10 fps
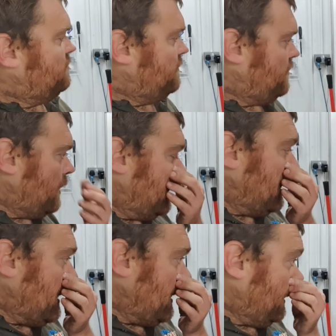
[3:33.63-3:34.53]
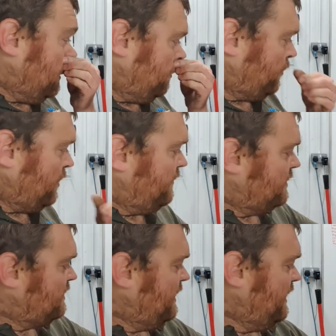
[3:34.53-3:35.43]
We've got like a
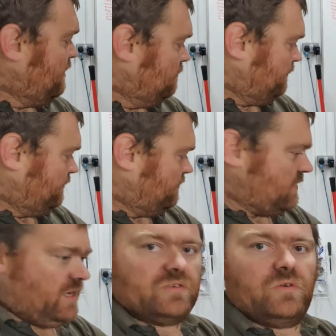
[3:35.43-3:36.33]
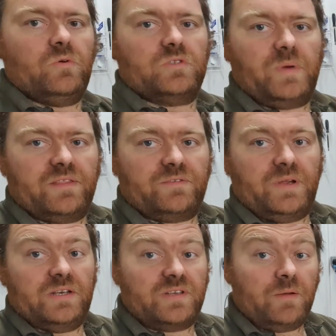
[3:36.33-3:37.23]
previously the exhaust. We had a
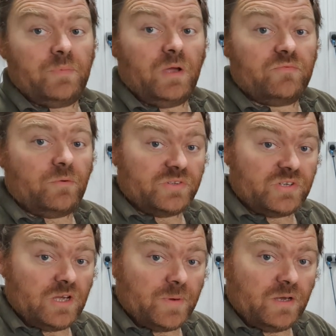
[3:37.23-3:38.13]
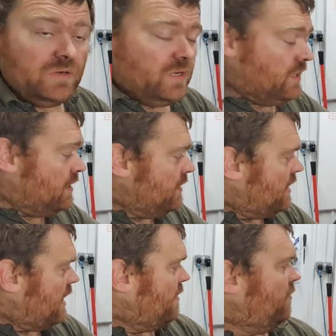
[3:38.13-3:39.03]
three-inch downpipe from the turbo,
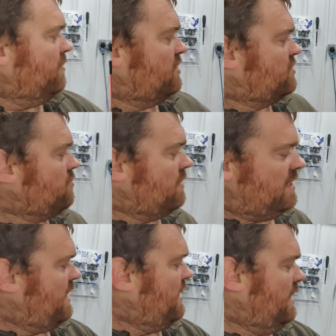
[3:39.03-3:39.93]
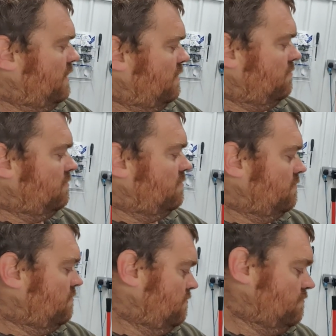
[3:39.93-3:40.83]
um, and we just joined that in
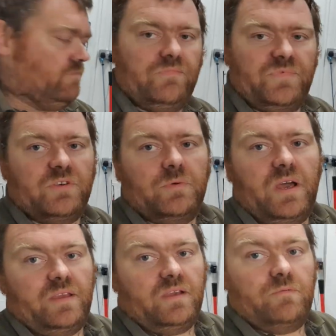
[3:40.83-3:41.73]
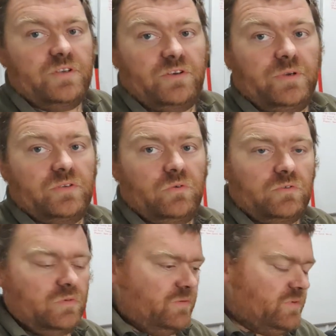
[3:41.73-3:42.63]
to where the original exhaust
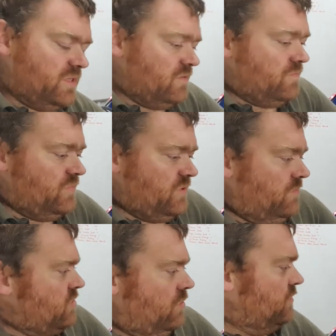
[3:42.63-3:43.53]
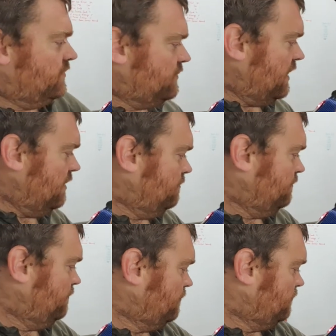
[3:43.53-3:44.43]
was. It was some sort of
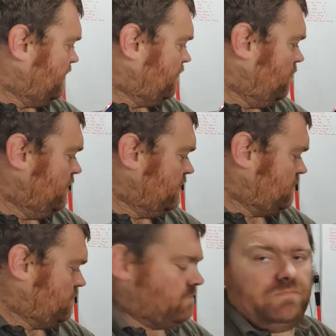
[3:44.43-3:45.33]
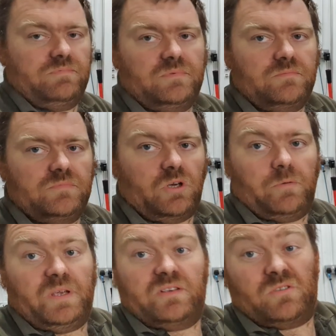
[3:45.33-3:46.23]
um, performance type
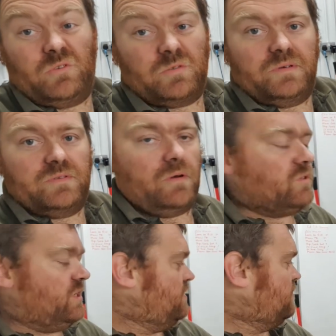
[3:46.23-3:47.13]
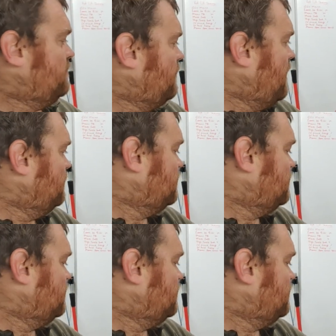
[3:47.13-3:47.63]
exhaust, but it was obviously just crap.